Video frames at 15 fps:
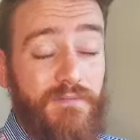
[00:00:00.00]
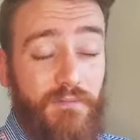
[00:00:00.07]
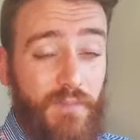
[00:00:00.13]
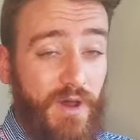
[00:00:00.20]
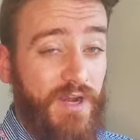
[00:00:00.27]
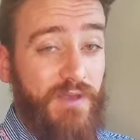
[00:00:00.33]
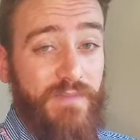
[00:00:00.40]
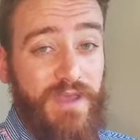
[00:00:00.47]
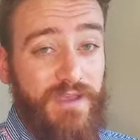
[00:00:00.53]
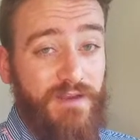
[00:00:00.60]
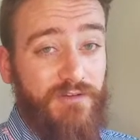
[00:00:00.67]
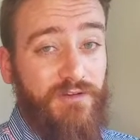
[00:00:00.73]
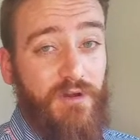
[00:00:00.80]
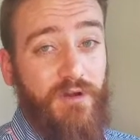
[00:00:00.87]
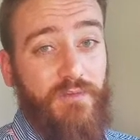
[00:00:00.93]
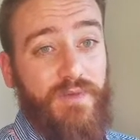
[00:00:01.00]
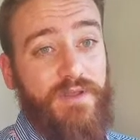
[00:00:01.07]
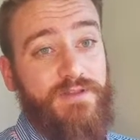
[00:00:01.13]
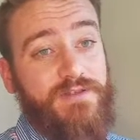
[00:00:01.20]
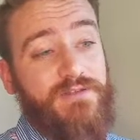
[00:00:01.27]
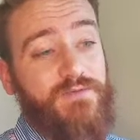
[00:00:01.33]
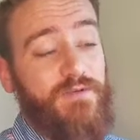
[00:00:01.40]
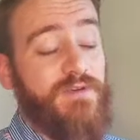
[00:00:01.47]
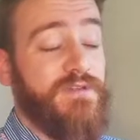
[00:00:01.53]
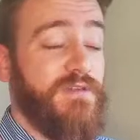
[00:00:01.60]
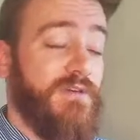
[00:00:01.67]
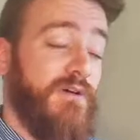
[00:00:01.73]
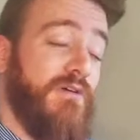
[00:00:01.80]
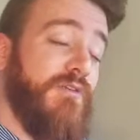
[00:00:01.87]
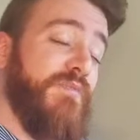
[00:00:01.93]
money-making tournaments where you
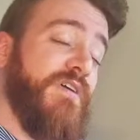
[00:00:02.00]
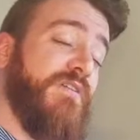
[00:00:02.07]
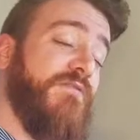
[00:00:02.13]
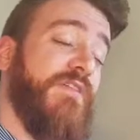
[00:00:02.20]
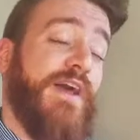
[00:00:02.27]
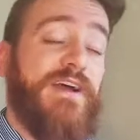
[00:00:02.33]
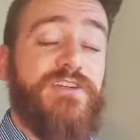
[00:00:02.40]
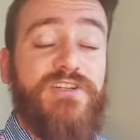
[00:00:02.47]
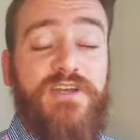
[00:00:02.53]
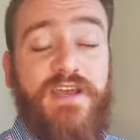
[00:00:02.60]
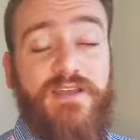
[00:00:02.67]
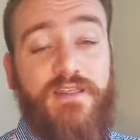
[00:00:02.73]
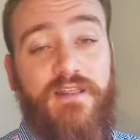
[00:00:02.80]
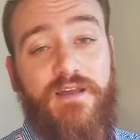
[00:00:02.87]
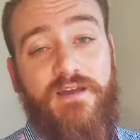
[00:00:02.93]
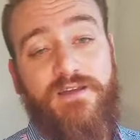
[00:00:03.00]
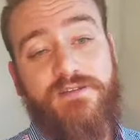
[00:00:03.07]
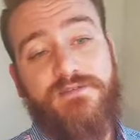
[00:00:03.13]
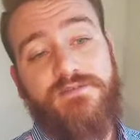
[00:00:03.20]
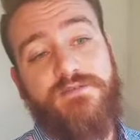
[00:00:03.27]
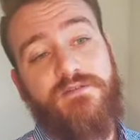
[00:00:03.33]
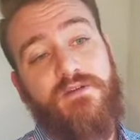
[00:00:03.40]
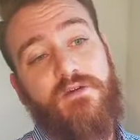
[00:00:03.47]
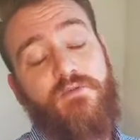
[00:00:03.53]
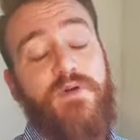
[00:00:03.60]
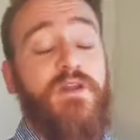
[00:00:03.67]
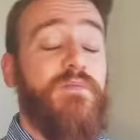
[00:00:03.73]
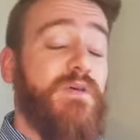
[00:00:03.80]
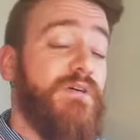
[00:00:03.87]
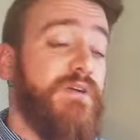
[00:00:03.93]
see all the big flashy headlines, win
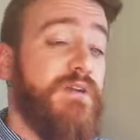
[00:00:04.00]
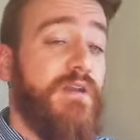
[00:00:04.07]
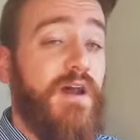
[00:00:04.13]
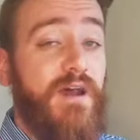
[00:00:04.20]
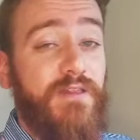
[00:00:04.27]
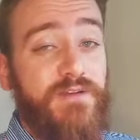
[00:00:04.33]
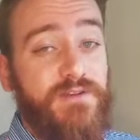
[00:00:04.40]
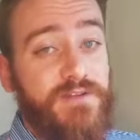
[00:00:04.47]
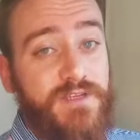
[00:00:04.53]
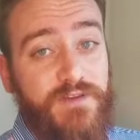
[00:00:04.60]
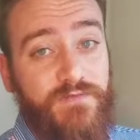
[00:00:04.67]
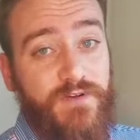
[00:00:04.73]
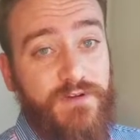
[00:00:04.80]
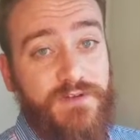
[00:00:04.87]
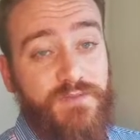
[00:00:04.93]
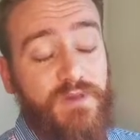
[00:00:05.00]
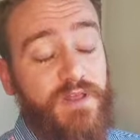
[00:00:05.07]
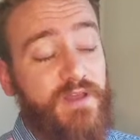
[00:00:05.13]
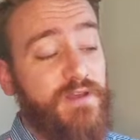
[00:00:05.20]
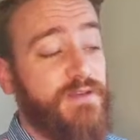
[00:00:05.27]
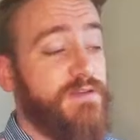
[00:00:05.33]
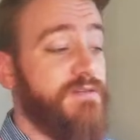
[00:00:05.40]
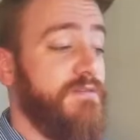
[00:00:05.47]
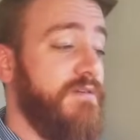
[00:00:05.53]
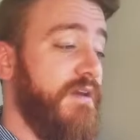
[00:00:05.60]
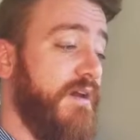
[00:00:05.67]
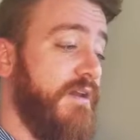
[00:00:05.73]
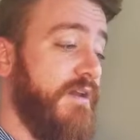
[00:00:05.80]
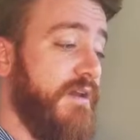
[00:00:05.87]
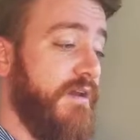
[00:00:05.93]
$1 million, get first place,
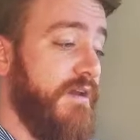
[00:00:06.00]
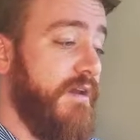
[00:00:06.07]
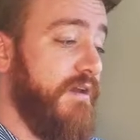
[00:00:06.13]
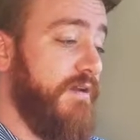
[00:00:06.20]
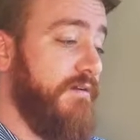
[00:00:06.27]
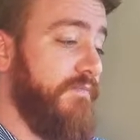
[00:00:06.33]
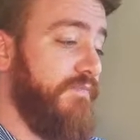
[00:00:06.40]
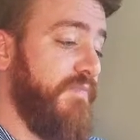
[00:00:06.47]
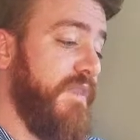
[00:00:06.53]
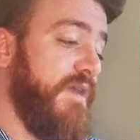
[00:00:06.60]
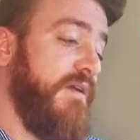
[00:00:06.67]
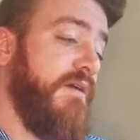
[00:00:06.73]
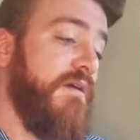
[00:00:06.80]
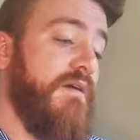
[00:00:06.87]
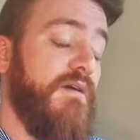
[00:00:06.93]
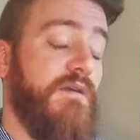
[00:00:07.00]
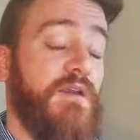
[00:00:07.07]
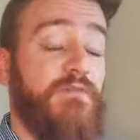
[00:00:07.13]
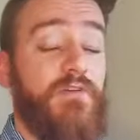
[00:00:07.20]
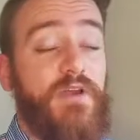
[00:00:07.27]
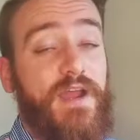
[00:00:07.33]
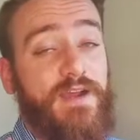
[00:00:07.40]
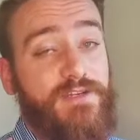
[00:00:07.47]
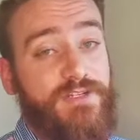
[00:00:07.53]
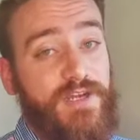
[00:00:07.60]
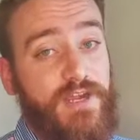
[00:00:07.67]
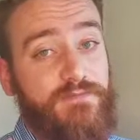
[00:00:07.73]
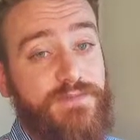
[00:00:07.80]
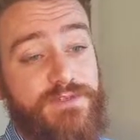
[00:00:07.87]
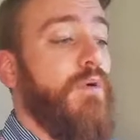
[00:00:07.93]
yada, yada, yada. You have your cash
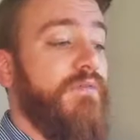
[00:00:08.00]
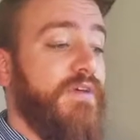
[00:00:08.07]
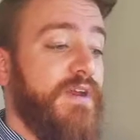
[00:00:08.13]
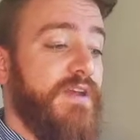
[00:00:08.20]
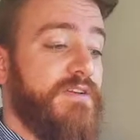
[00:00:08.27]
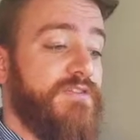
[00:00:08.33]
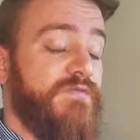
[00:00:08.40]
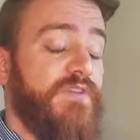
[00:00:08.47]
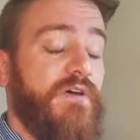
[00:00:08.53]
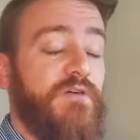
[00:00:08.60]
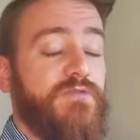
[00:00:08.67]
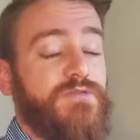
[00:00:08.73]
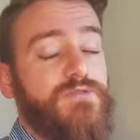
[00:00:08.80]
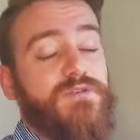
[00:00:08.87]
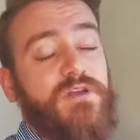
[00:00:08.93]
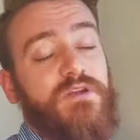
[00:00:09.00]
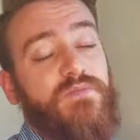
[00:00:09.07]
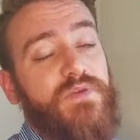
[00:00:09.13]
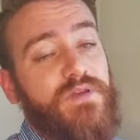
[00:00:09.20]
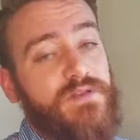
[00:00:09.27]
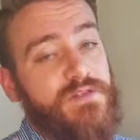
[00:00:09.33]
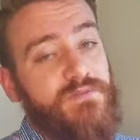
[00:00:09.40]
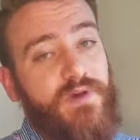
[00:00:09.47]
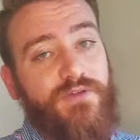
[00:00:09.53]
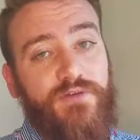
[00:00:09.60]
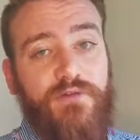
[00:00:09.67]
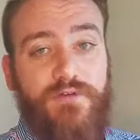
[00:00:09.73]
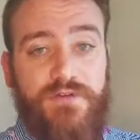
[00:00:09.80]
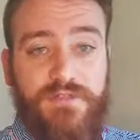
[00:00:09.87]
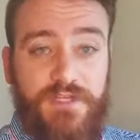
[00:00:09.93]
games. Within each of those, there's going to be some other
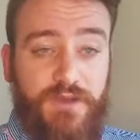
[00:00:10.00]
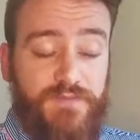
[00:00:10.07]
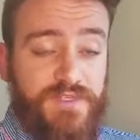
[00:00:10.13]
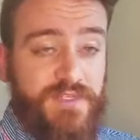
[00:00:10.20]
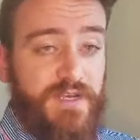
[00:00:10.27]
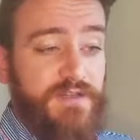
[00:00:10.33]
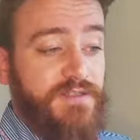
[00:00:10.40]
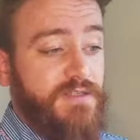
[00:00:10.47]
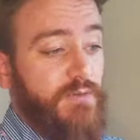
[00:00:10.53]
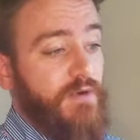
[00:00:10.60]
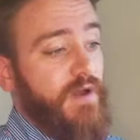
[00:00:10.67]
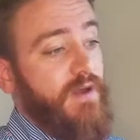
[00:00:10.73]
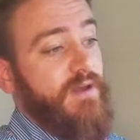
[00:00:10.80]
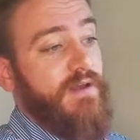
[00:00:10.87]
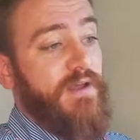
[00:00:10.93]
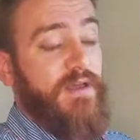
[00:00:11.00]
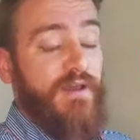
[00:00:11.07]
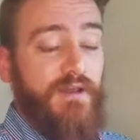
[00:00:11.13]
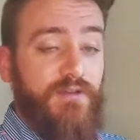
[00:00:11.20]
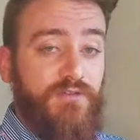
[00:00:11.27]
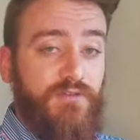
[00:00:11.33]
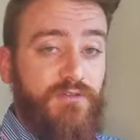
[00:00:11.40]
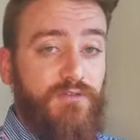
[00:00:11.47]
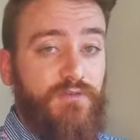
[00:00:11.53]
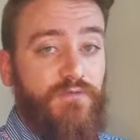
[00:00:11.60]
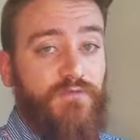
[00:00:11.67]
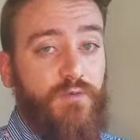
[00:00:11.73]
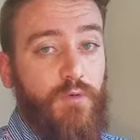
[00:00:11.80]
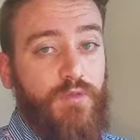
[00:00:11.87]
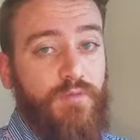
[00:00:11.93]
little subsets that we're not going to get into
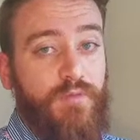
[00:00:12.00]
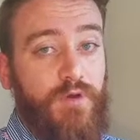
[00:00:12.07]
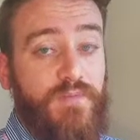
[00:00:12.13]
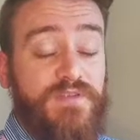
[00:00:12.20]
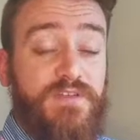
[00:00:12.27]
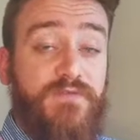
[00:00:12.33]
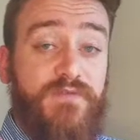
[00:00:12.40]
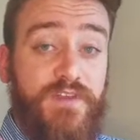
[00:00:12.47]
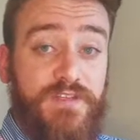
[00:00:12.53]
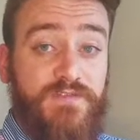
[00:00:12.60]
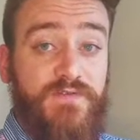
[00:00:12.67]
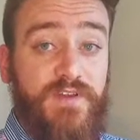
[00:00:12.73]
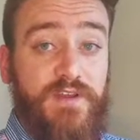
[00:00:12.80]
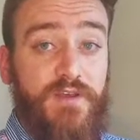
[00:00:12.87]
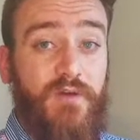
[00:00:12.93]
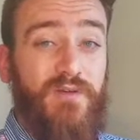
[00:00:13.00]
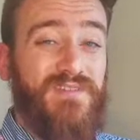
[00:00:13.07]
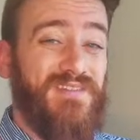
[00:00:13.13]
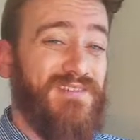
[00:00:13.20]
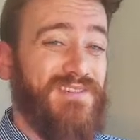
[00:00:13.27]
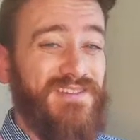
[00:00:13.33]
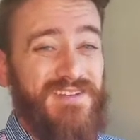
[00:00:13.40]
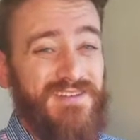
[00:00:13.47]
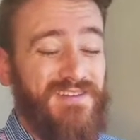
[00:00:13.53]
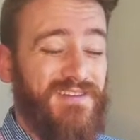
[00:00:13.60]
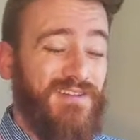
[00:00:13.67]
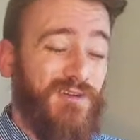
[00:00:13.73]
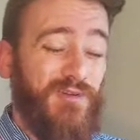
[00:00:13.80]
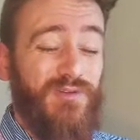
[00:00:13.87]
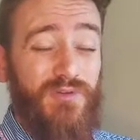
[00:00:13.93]
for the purpose of this video because it just gets a
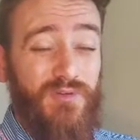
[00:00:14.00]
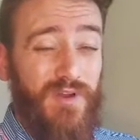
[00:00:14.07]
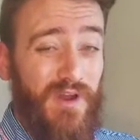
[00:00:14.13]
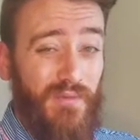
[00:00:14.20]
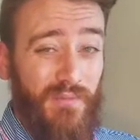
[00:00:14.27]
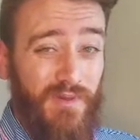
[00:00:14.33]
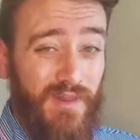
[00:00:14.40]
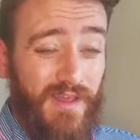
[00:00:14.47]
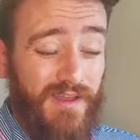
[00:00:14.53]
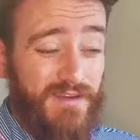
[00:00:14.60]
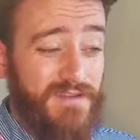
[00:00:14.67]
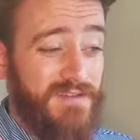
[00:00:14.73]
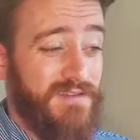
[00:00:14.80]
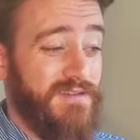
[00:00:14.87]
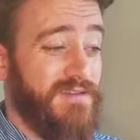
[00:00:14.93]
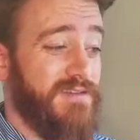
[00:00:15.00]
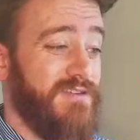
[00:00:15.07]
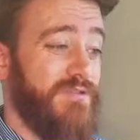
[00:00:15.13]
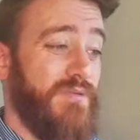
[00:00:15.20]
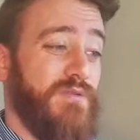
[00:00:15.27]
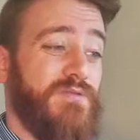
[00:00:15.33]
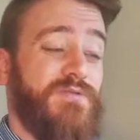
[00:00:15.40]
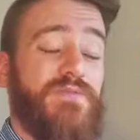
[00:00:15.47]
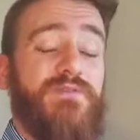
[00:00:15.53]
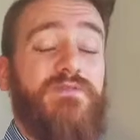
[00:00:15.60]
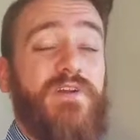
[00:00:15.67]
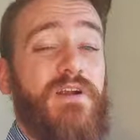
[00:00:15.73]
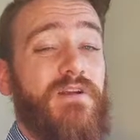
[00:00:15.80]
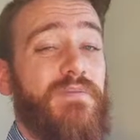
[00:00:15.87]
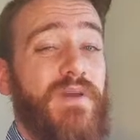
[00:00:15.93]
little too complex. This is supposed to be a
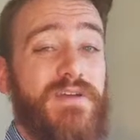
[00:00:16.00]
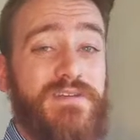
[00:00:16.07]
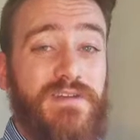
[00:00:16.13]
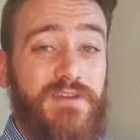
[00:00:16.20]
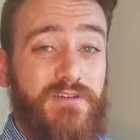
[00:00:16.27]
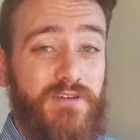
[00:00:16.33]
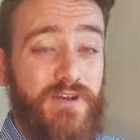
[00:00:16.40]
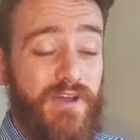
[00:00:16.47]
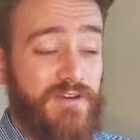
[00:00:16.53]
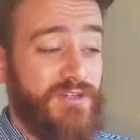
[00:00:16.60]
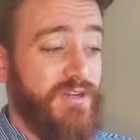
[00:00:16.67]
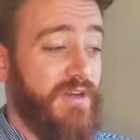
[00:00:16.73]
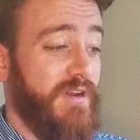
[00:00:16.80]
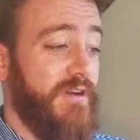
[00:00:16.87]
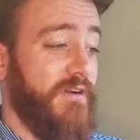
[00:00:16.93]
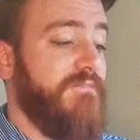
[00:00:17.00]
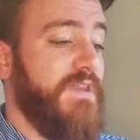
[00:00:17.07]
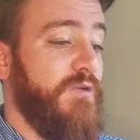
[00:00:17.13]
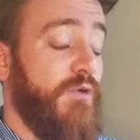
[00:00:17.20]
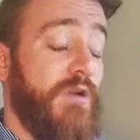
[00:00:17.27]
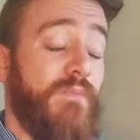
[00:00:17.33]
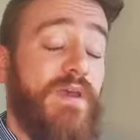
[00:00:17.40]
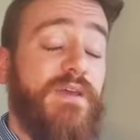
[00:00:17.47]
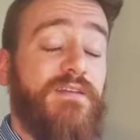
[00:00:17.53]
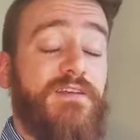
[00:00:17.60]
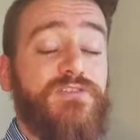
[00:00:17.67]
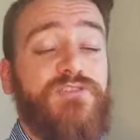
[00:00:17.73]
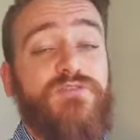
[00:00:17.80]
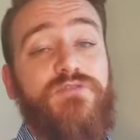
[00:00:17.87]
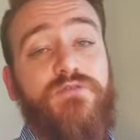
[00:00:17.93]
very basic introduction here. You want to pay
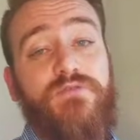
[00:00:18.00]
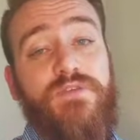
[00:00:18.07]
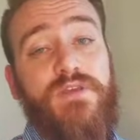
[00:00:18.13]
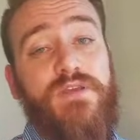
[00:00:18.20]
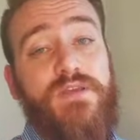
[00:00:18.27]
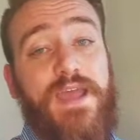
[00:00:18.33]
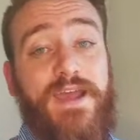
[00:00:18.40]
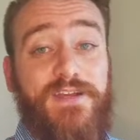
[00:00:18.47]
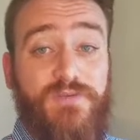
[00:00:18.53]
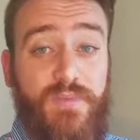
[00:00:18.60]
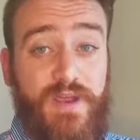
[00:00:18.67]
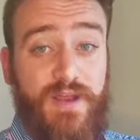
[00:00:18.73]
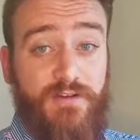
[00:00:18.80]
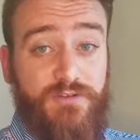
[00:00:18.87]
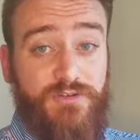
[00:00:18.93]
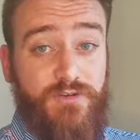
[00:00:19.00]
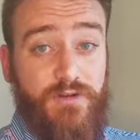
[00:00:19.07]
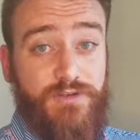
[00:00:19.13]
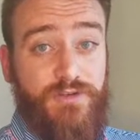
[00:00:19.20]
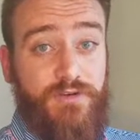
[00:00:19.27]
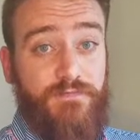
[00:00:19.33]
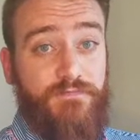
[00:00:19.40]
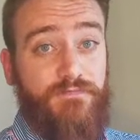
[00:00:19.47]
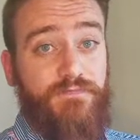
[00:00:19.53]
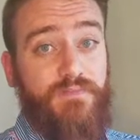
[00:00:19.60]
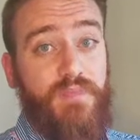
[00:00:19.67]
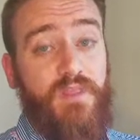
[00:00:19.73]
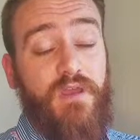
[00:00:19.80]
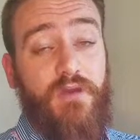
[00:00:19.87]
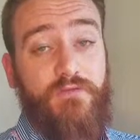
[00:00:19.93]
attention to the cash payout structure
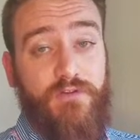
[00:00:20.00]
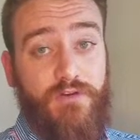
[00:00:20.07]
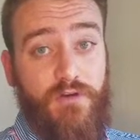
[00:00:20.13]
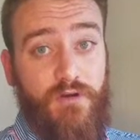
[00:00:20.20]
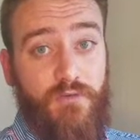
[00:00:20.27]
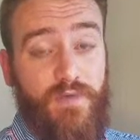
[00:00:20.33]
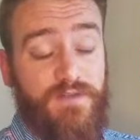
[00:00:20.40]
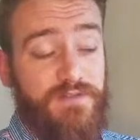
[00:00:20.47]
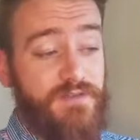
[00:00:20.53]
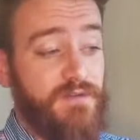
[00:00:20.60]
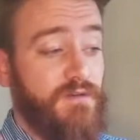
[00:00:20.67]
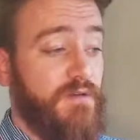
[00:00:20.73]
of your tournaments.